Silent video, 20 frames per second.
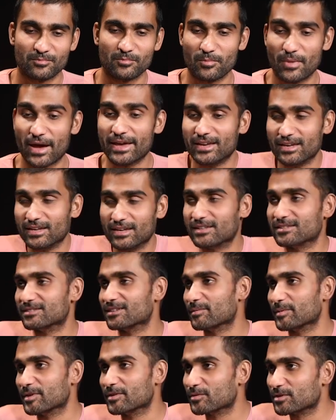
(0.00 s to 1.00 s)
my age,
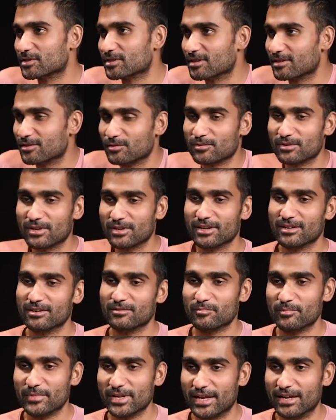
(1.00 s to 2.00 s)
I mean, which are you know like
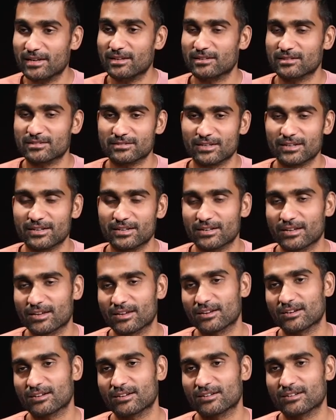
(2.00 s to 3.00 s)
millennials, right?
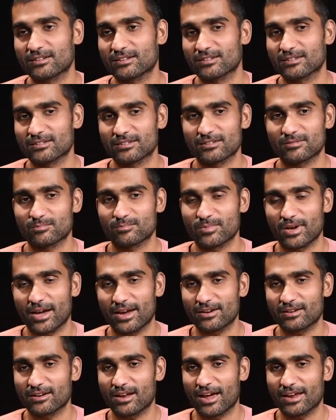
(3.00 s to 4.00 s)
And uh,
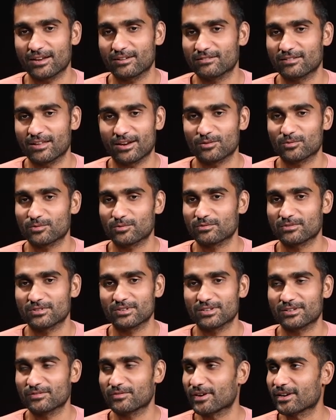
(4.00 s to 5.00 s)
I, I, I don't
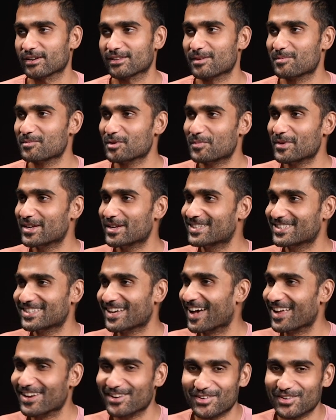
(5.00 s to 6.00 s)
really find them to be
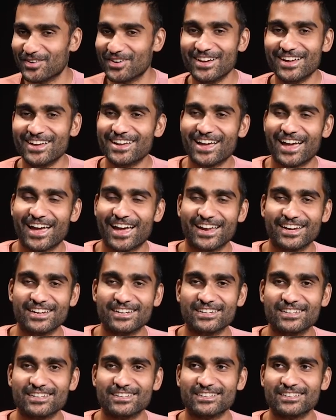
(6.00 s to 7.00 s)
shallow,
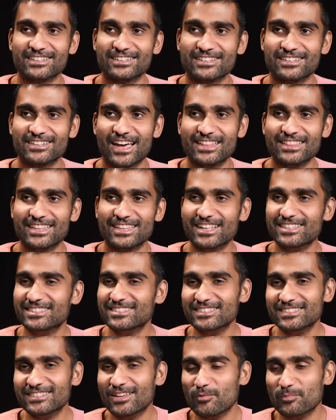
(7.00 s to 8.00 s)
and uh, and that's
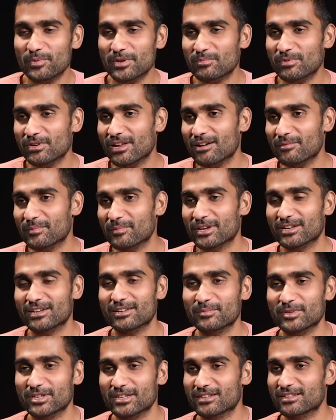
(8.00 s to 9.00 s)
just how people are, man. I
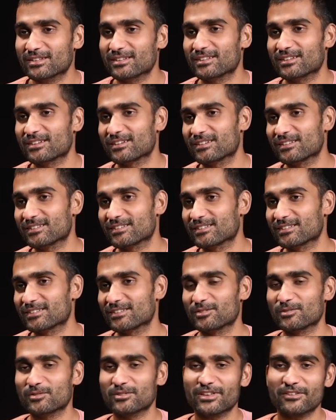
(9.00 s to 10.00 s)
mean, uh,
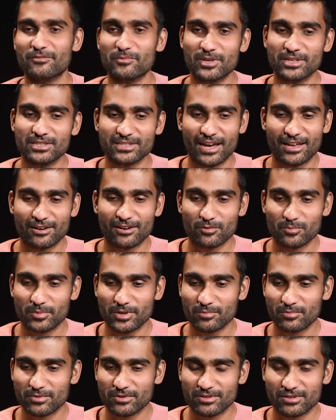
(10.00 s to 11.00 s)
you know, there have been shallow
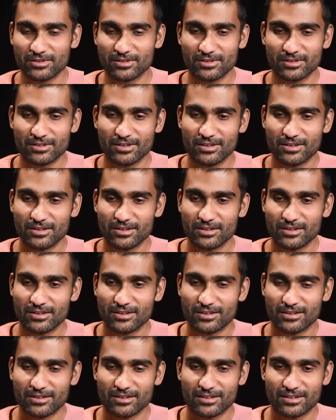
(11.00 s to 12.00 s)
people
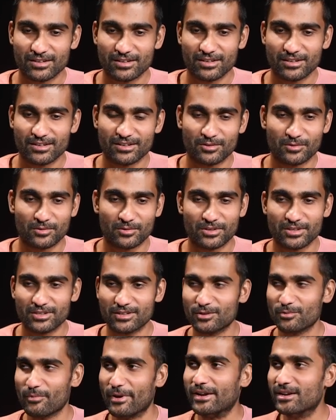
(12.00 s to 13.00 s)
you know in the
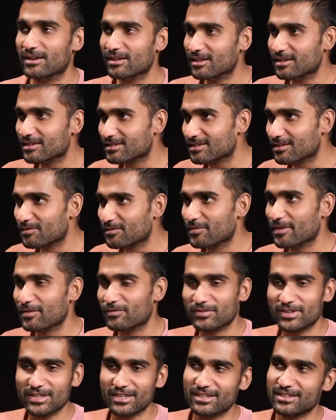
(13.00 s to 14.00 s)
20s and the
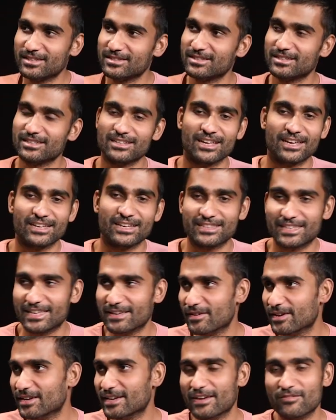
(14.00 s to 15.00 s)
50s in and like
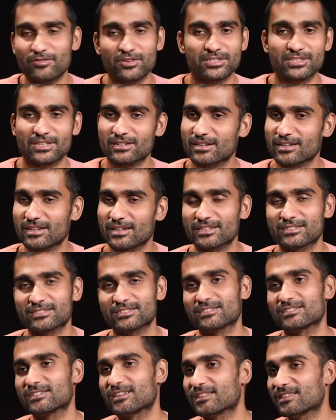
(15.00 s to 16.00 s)
they, in every
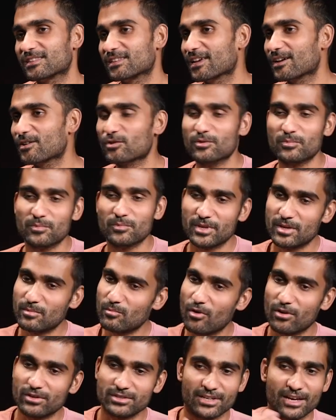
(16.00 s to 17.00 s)
generation and they're gonna be
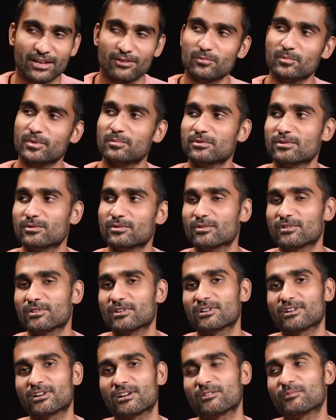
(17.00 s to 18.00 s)
more shallow people who are
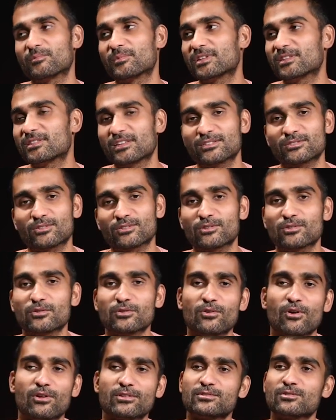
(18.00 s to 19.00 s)
gonna come and there's
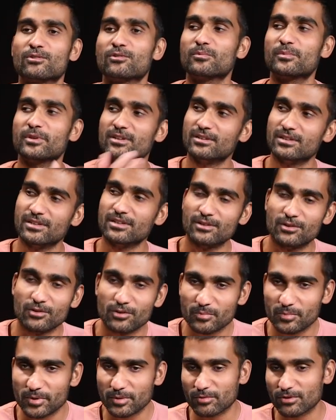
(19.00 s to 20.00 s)
also gonna be really
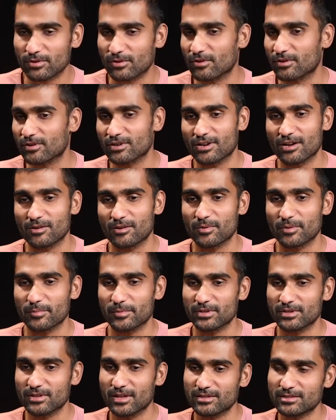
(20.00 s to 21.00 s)
good people who are gonna come i
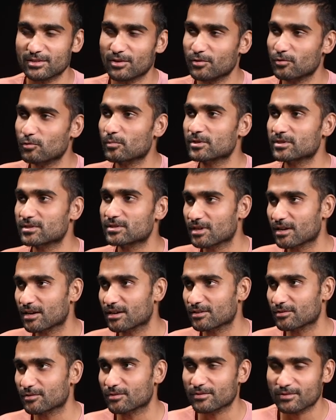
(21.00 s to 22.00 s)
mean that's how humans
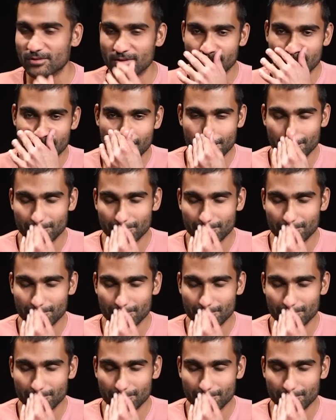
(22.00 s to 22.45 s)
are you know right.